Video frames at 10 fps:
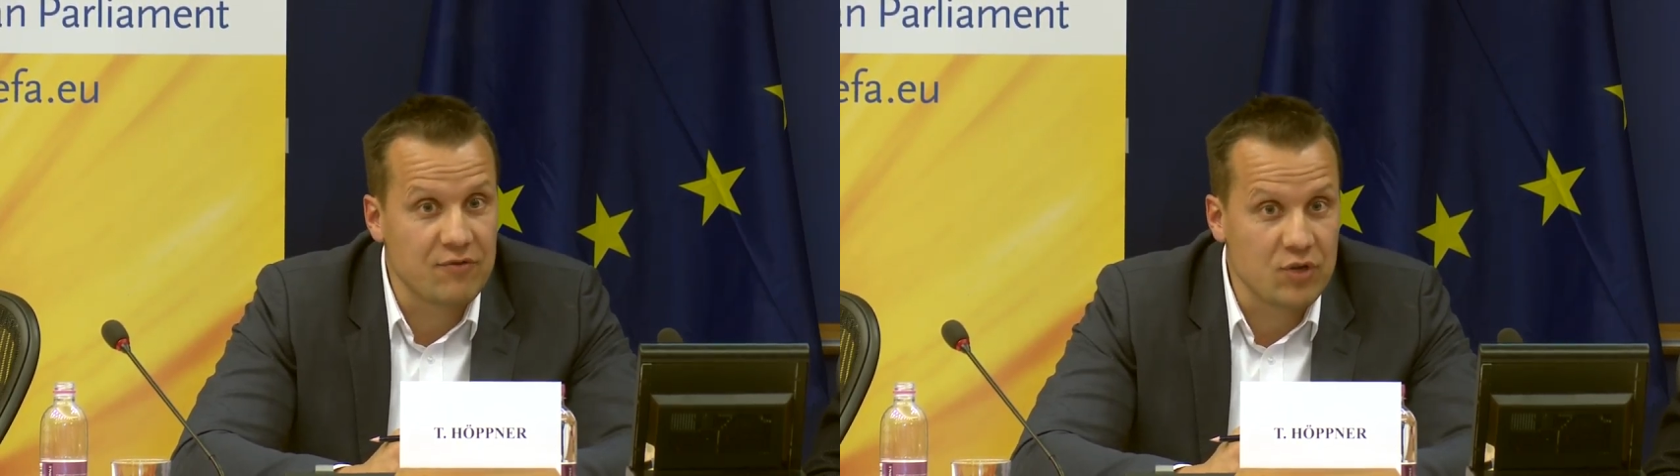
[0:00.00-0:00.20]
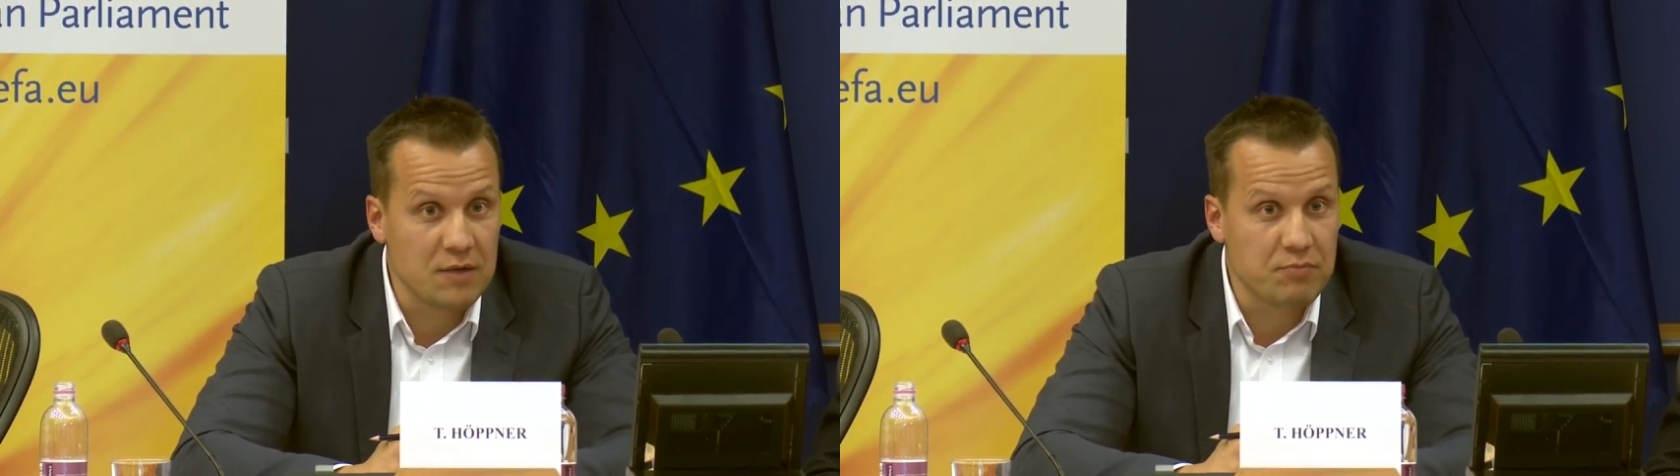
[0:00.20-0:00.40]

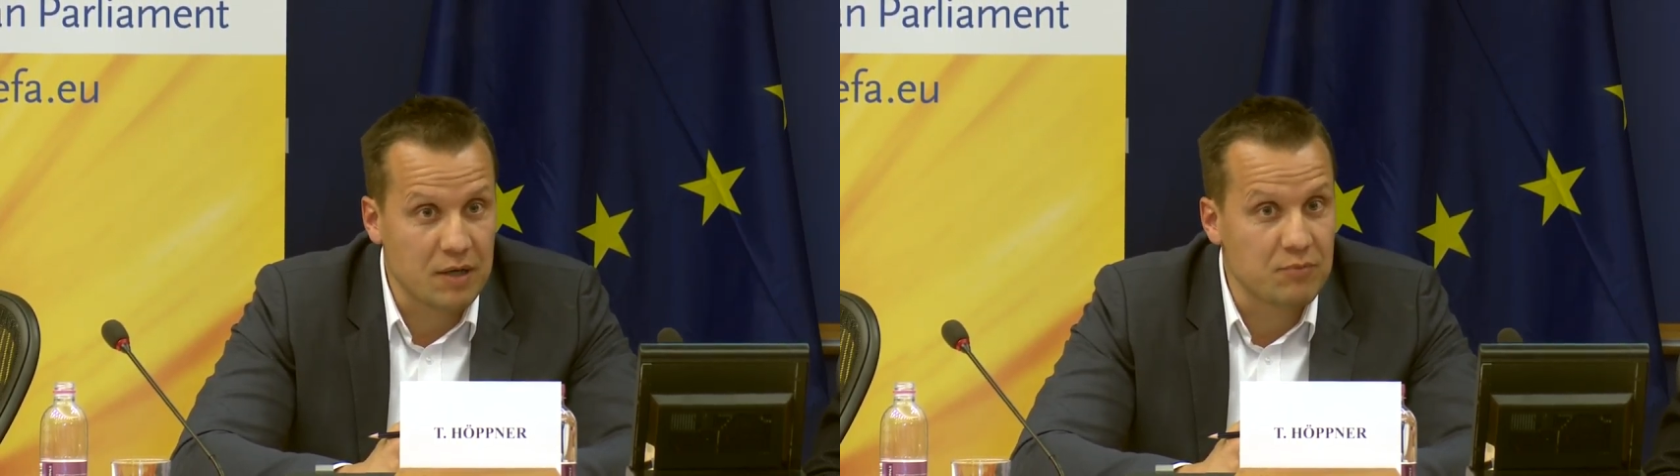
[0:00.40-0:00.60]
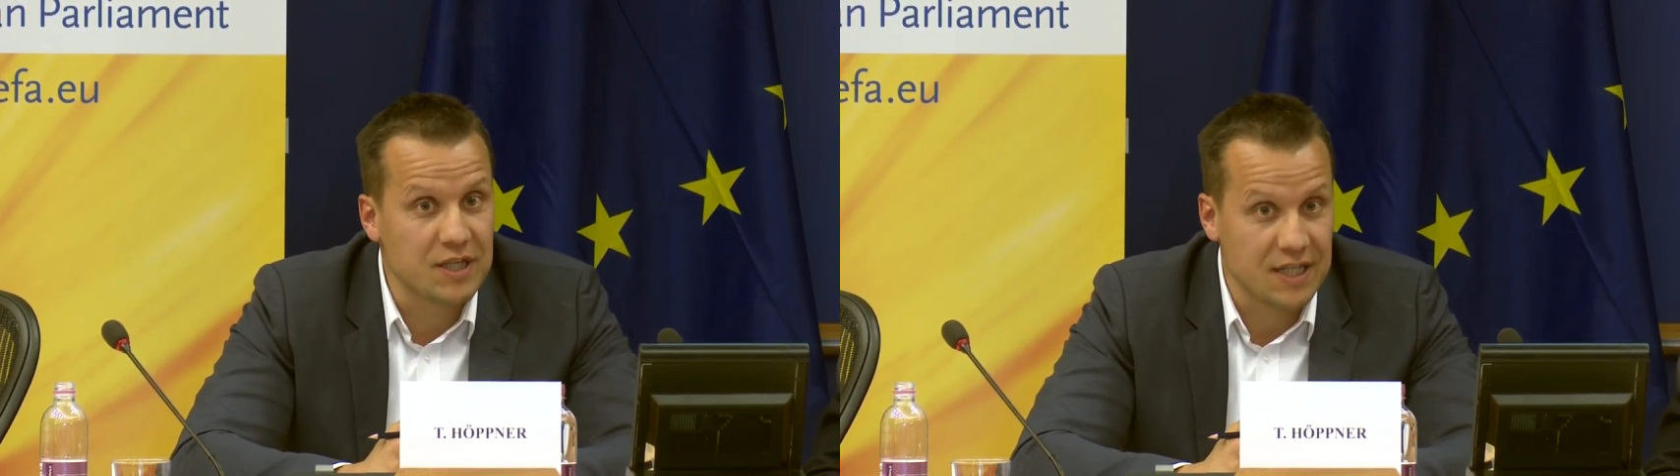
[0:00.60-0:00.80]
every
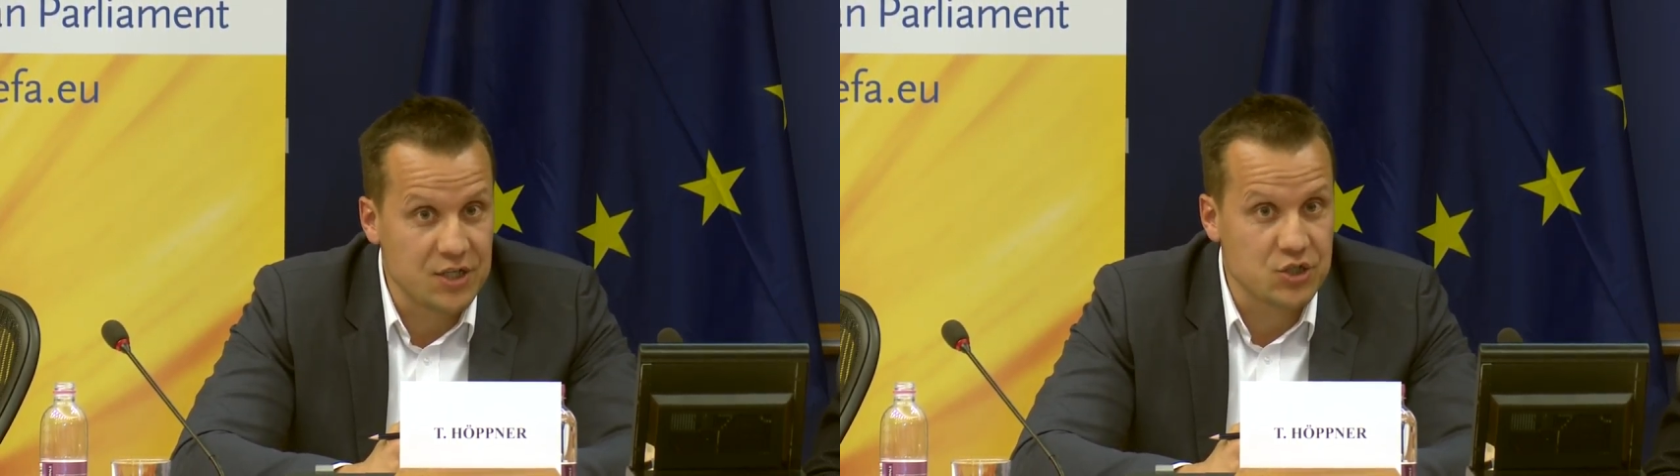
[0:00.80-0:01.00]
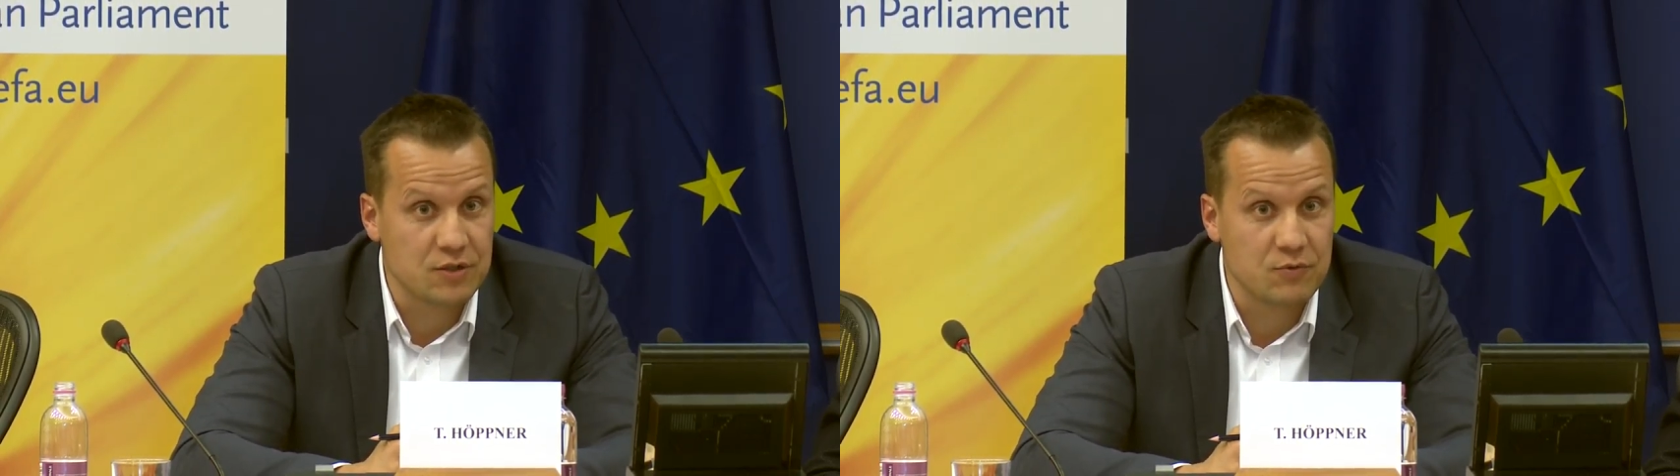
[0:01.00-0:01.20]

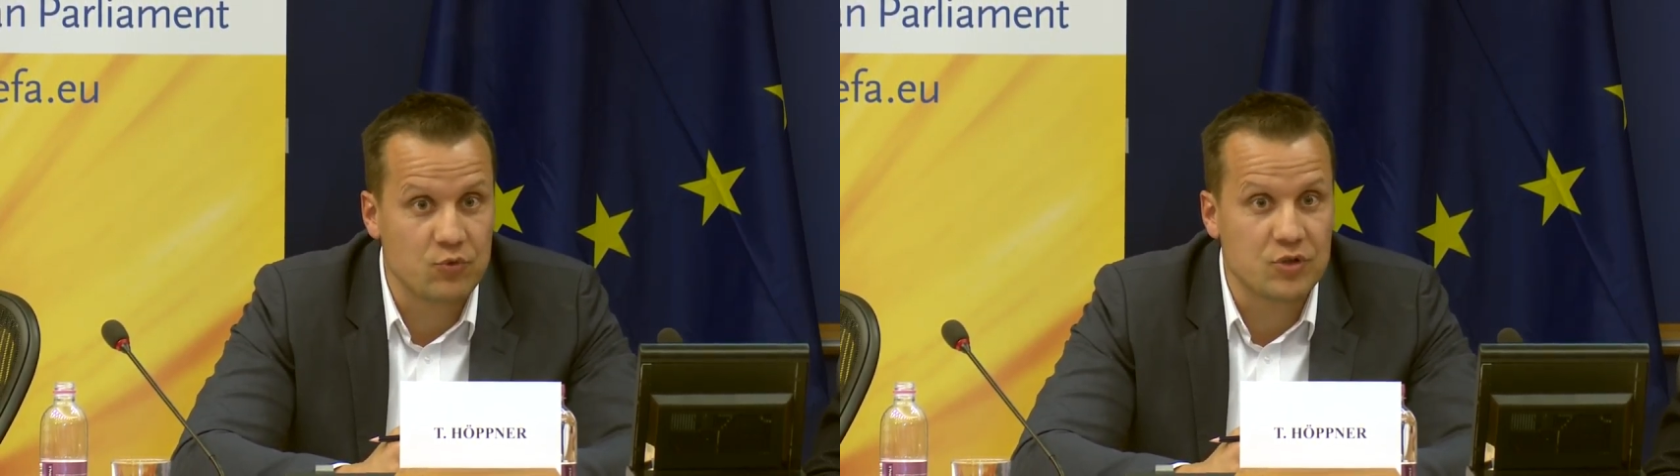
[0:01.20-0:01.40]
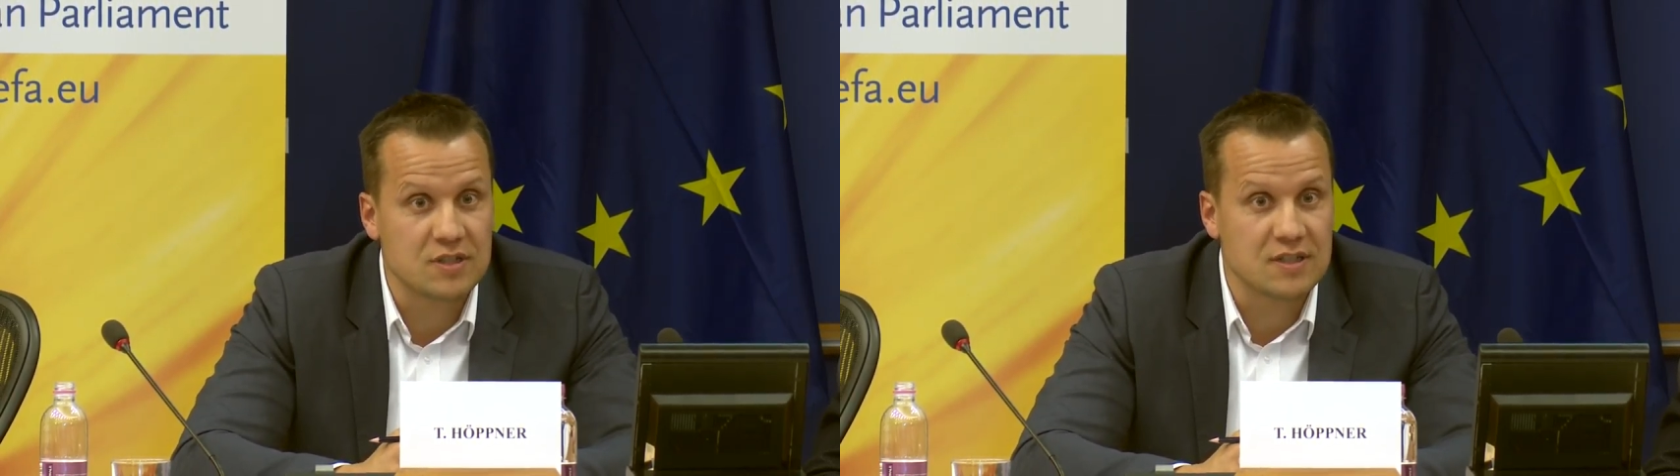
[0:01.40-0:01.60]
publication
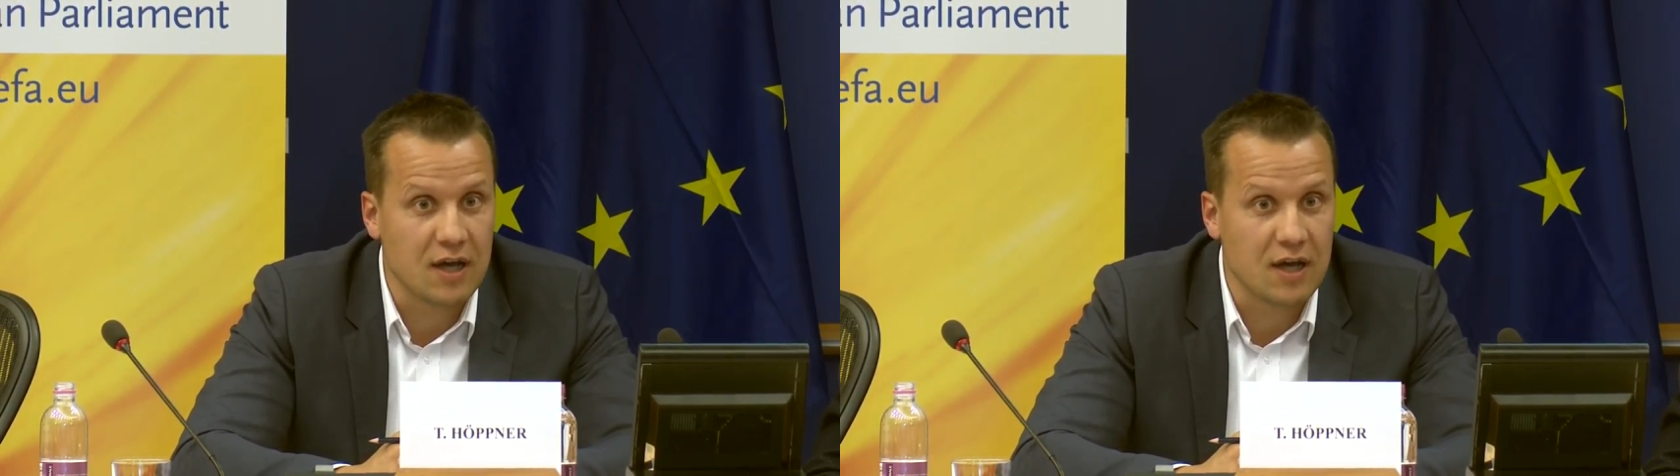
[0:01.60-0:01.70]
would